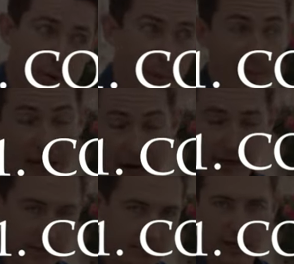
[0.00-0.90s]

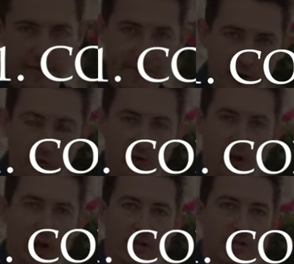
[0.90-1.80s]
popularity, kind of fear of a
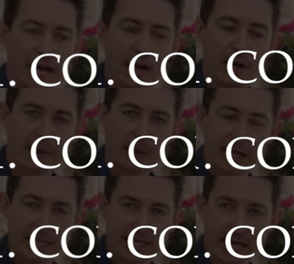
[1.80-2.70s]
loss, and an
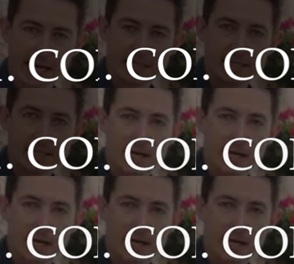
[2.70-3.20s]
ability to connect.